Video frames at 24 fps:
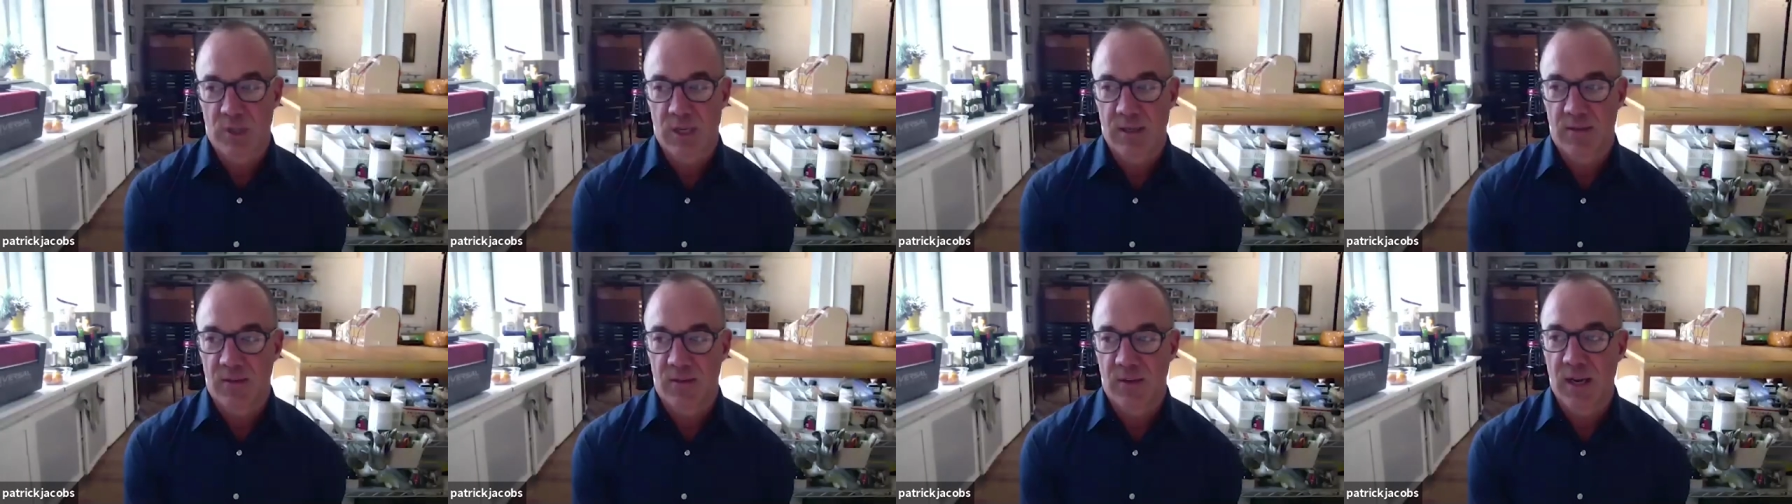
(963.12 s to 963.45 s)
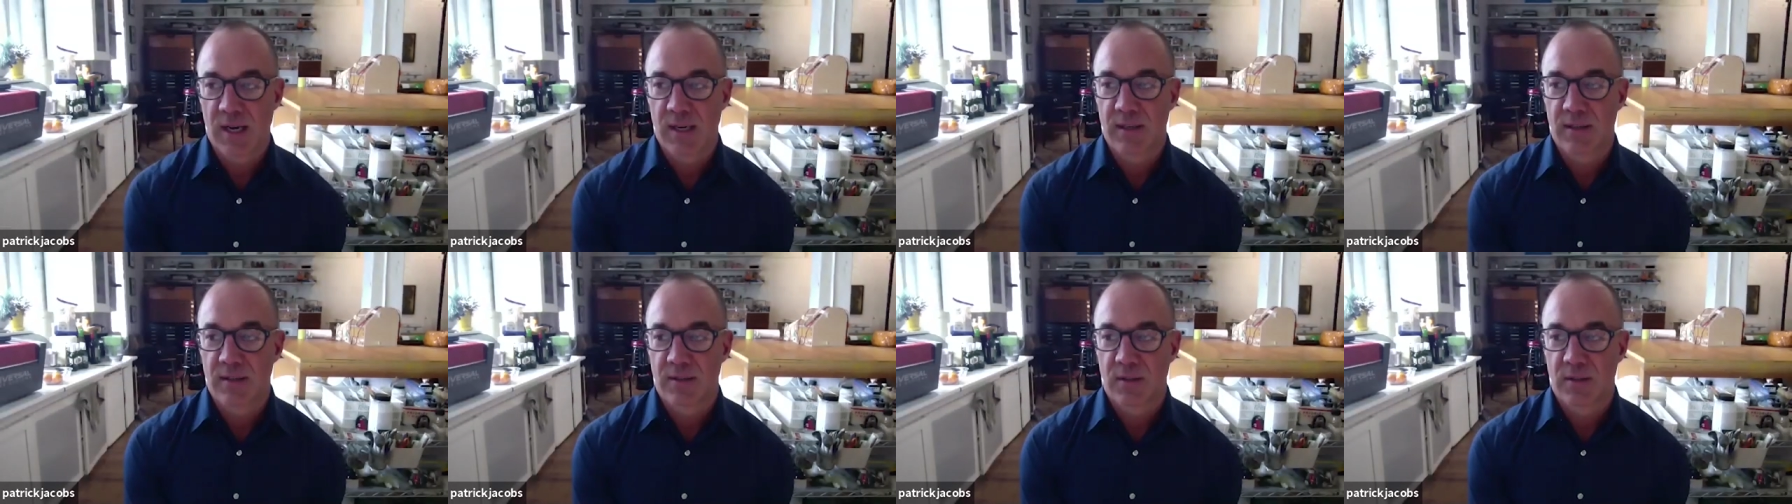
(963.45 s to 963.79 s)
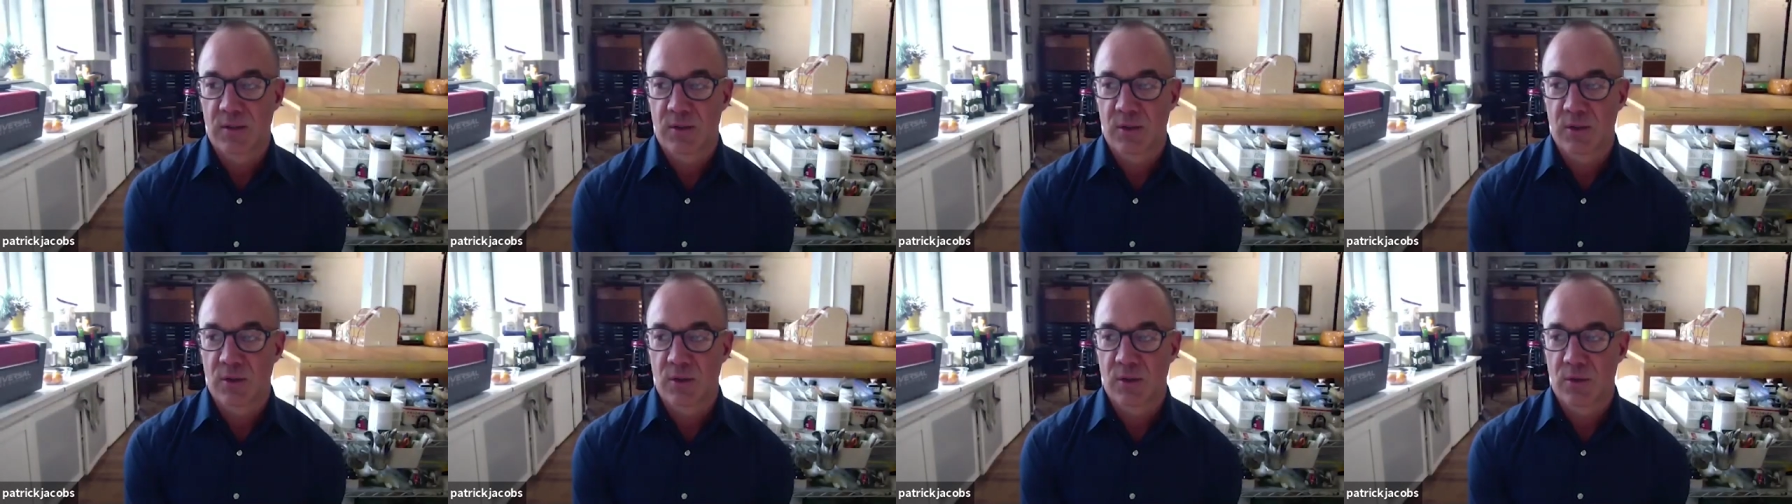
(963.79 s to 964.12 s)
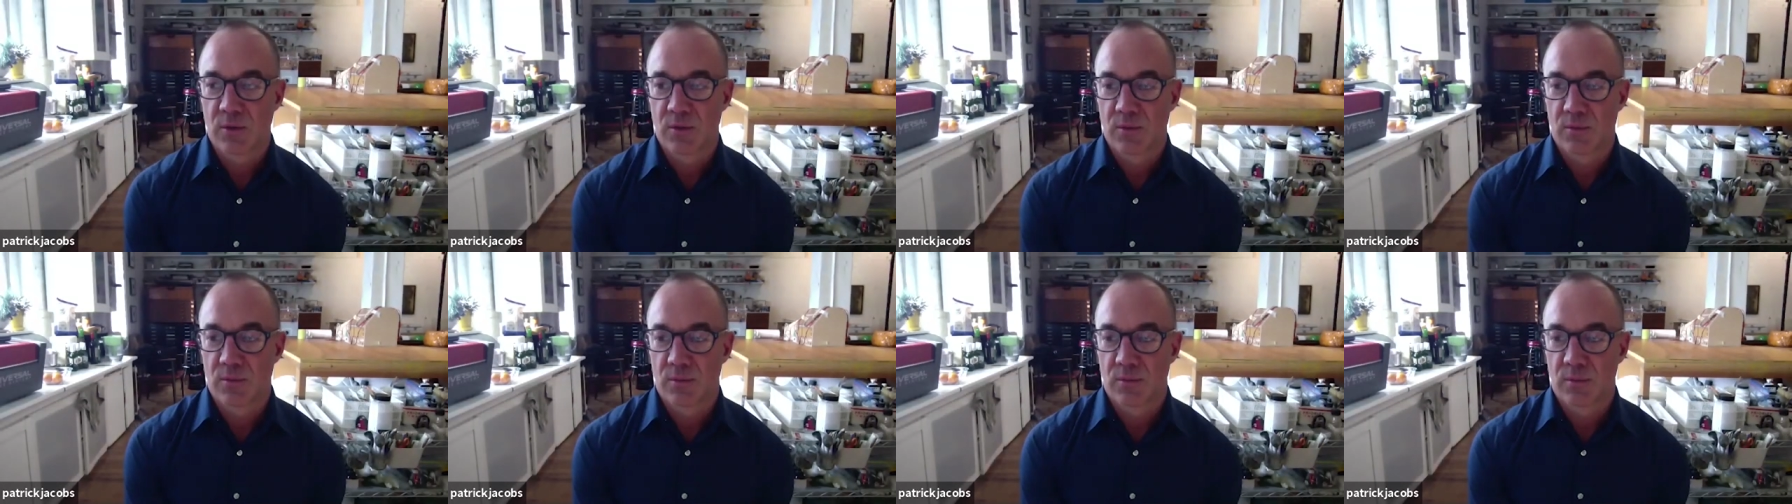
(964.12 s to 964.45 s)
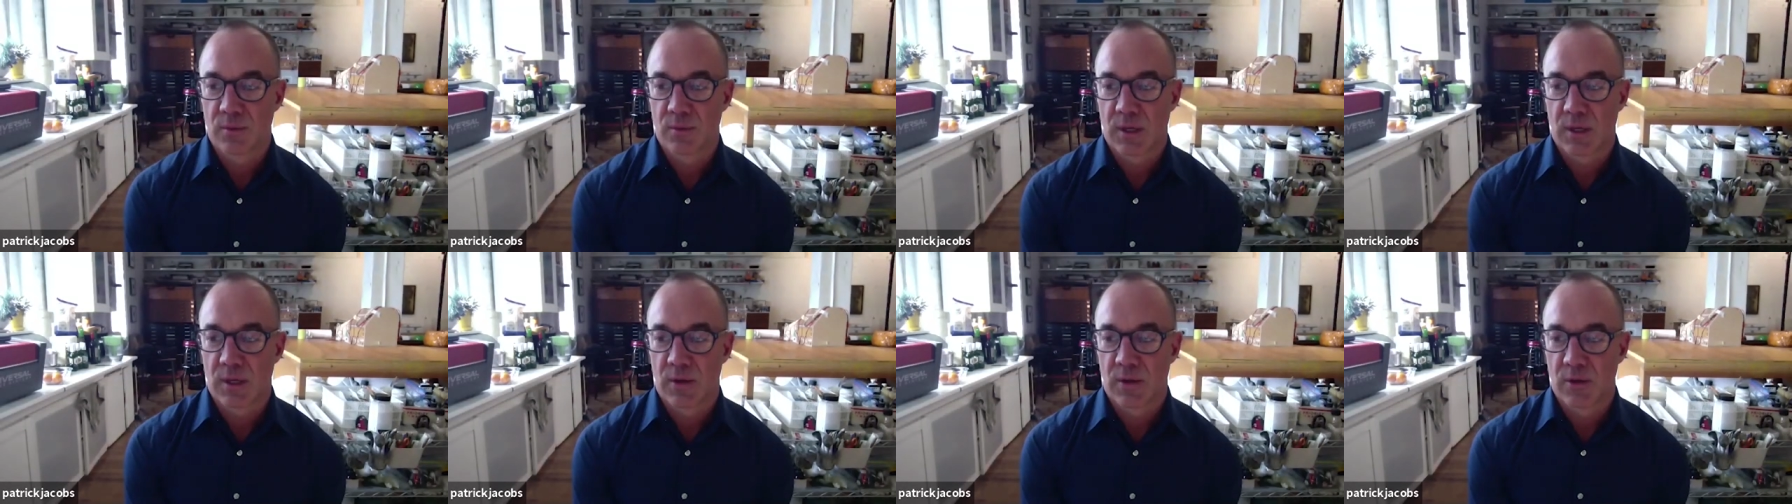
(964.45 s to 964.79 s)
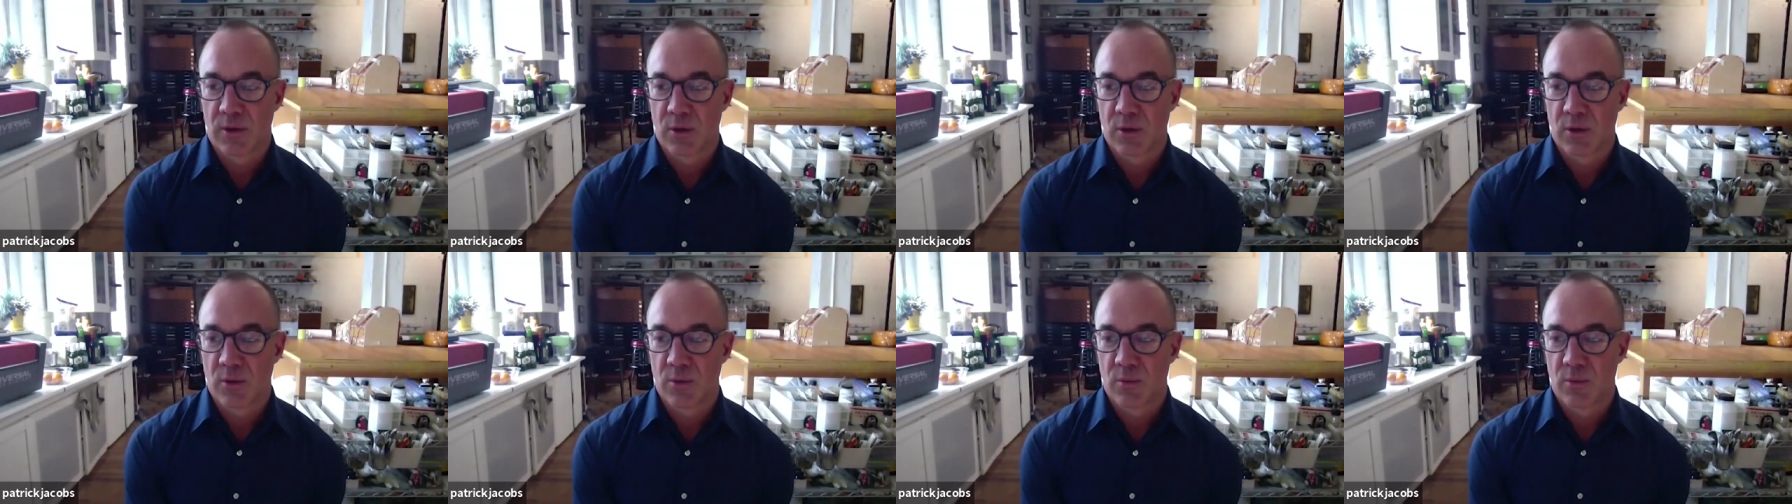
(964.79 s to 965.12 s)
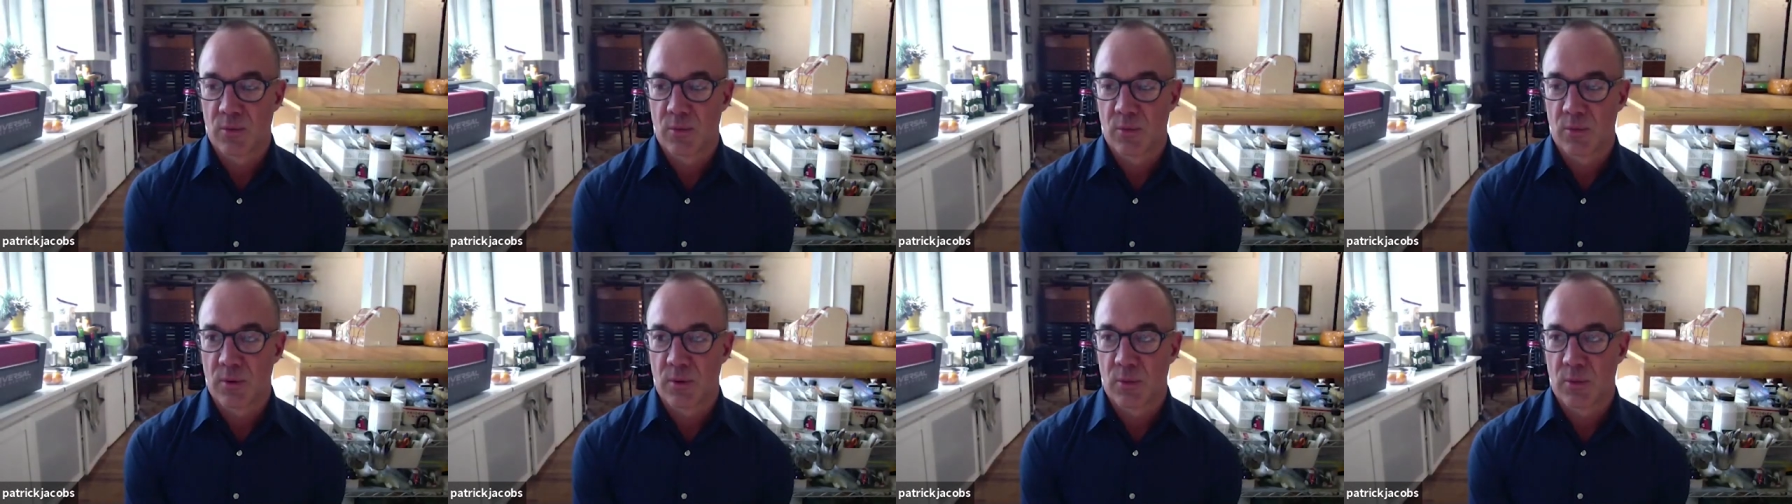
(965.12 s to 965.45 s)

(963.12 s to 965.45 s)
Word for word: I decided to do, although